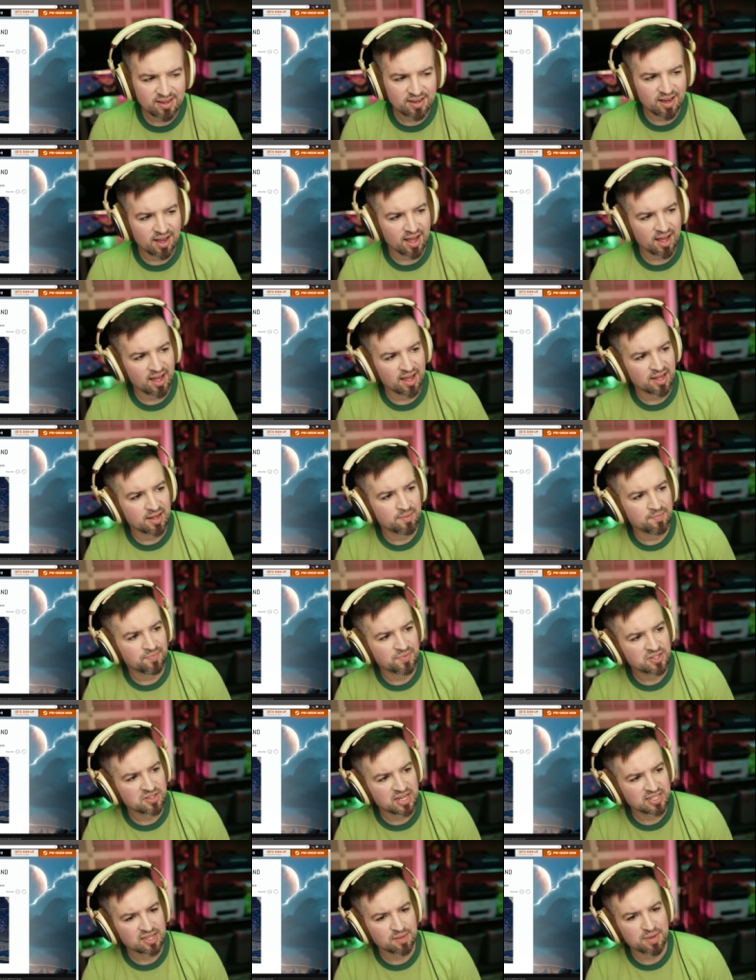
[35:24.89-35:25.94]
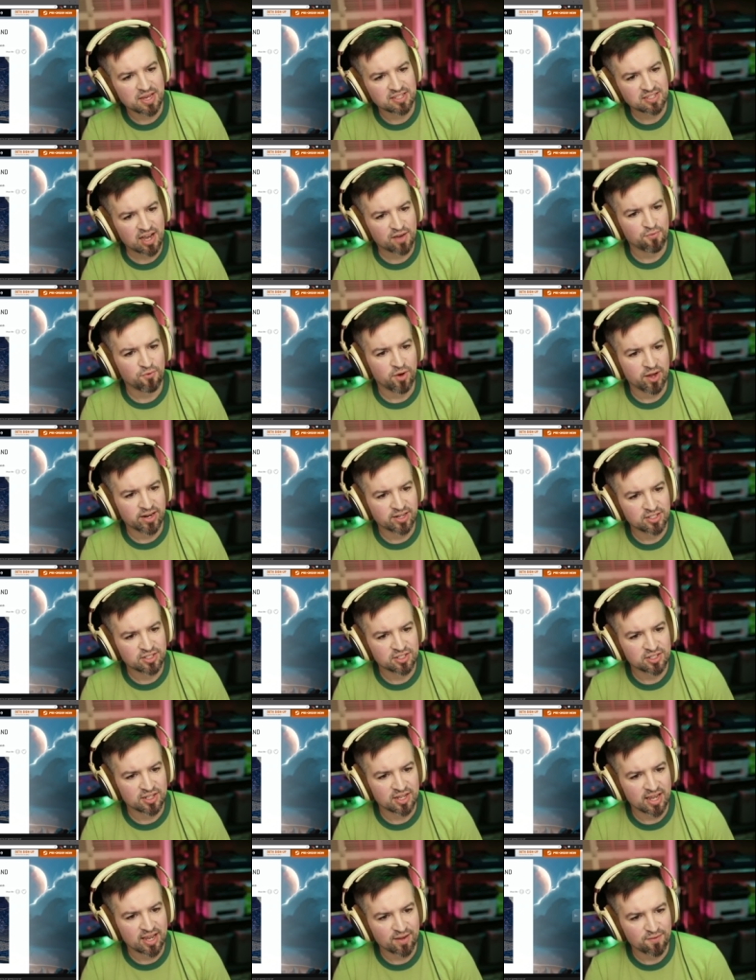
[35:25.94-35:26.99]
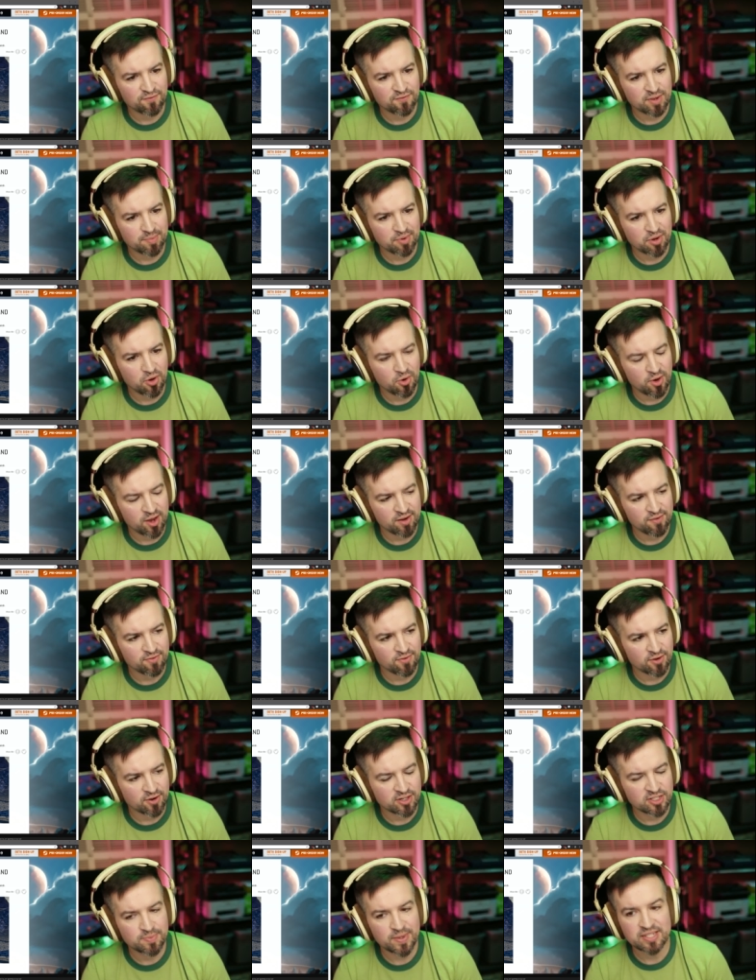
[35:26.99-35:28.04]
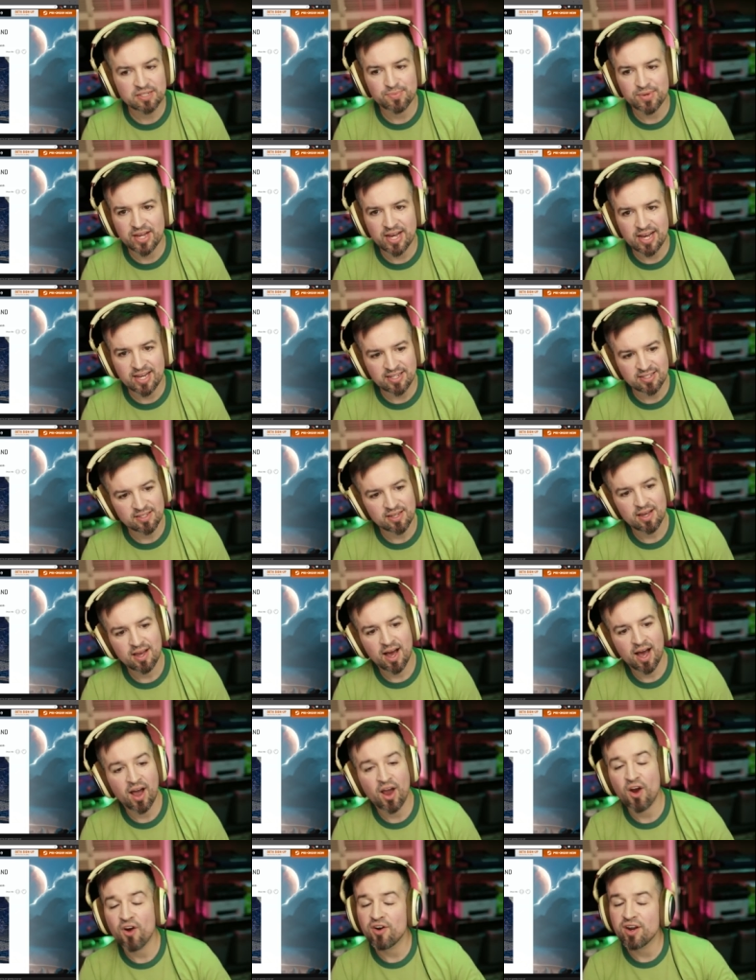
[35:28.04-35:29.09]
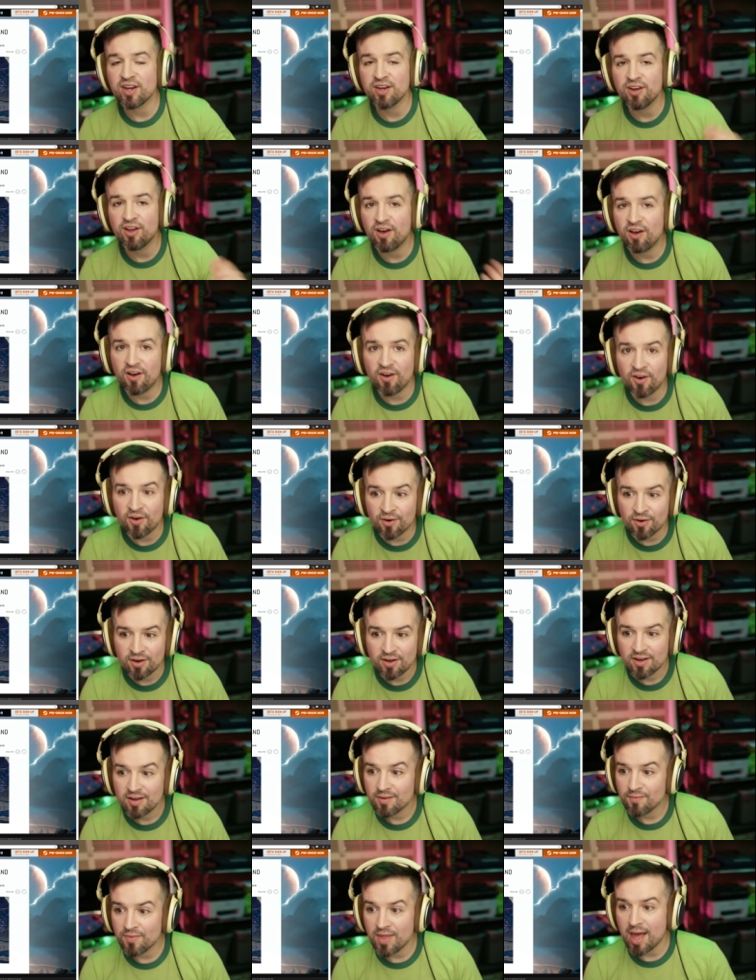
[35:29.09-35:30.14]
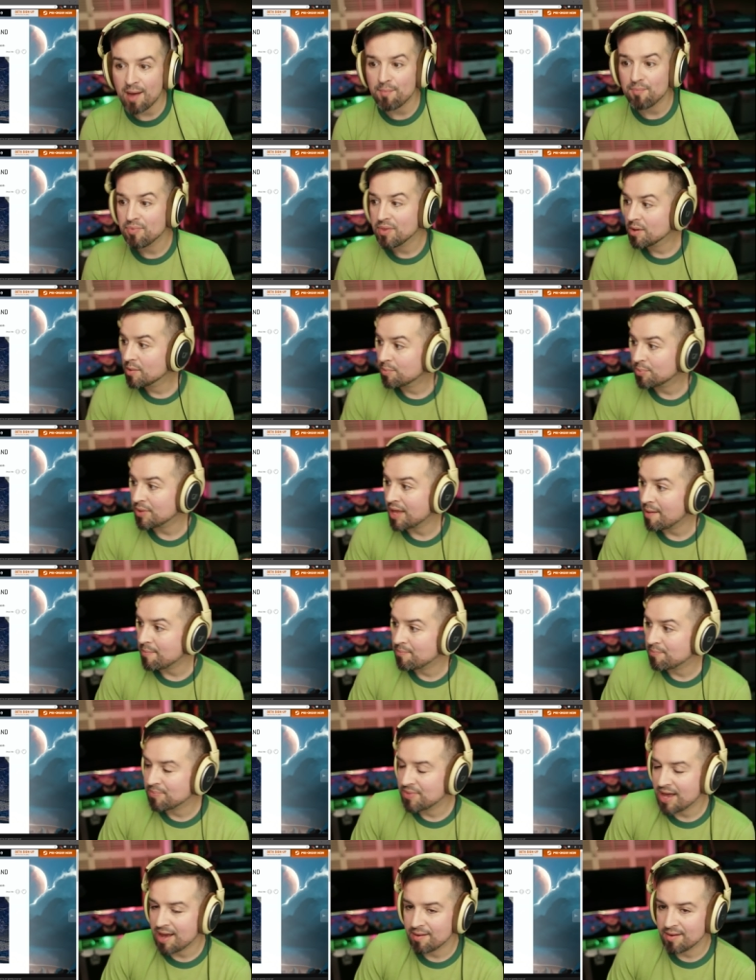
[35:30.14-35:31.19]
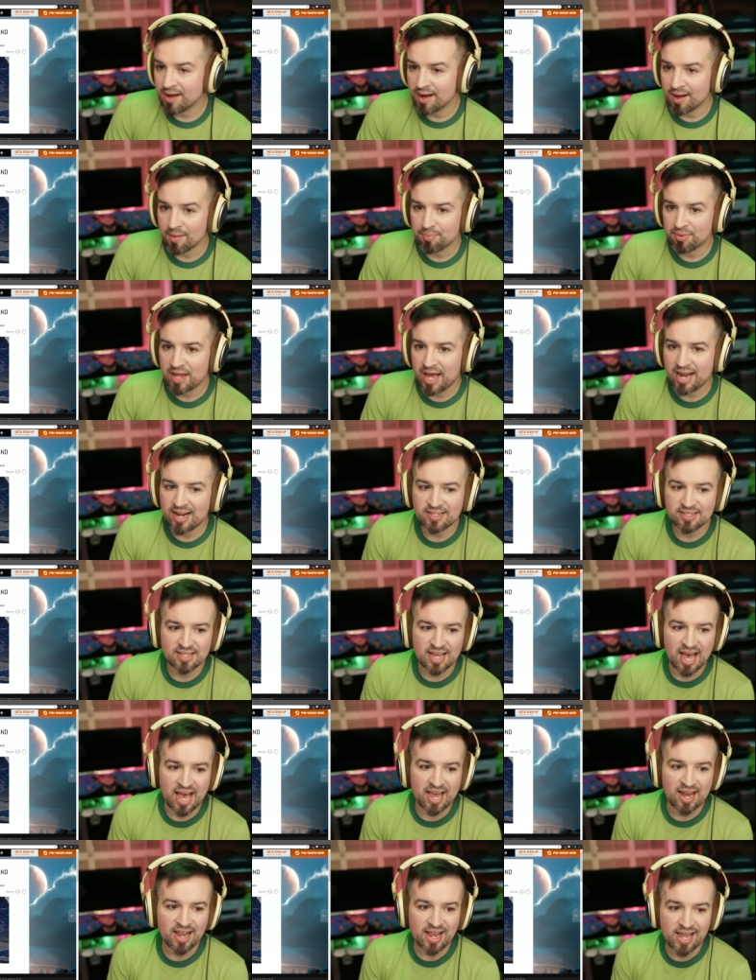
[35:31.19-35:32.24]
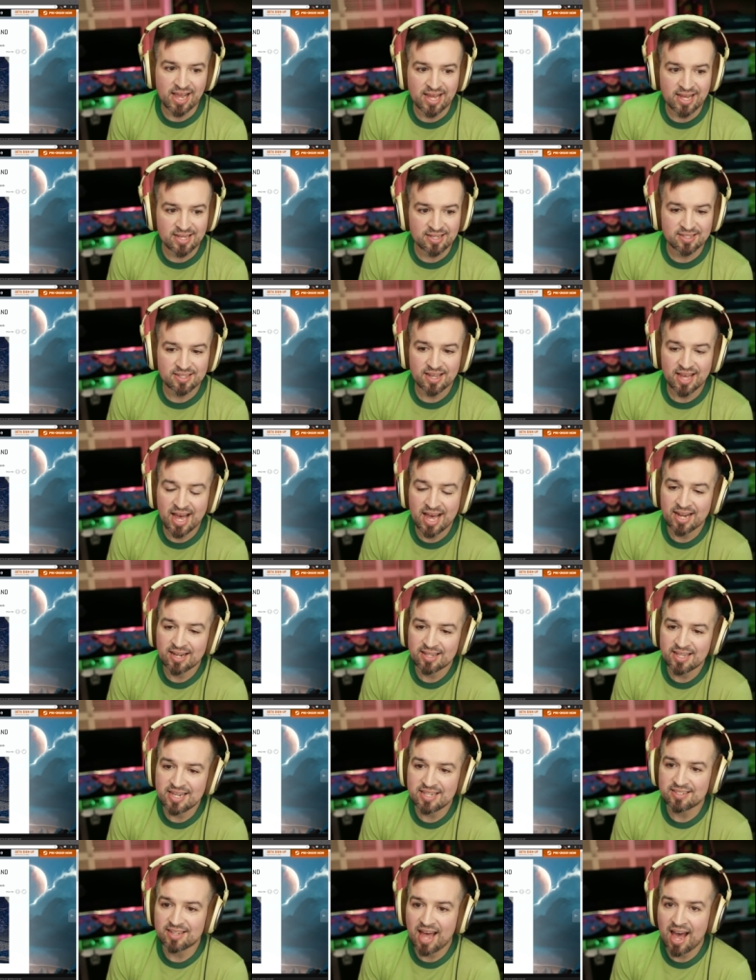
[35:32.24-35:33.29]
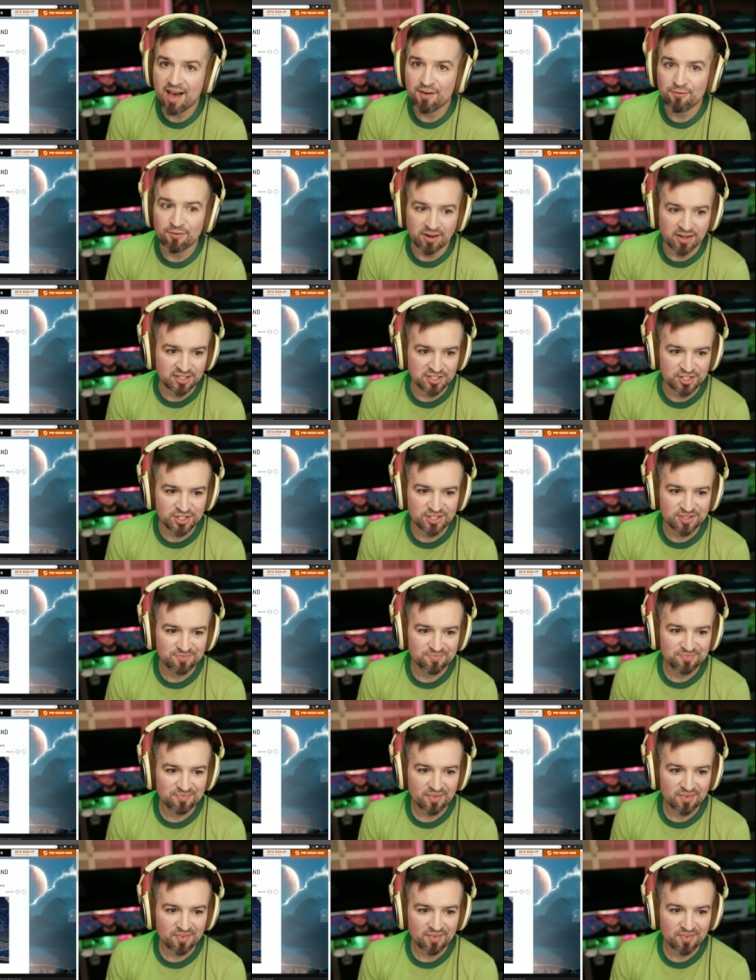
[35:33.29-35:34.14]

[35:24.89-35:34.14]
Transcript: So that's going to be a tough one to like flip a coin for, especially because I already know that PlanetSide is at least average.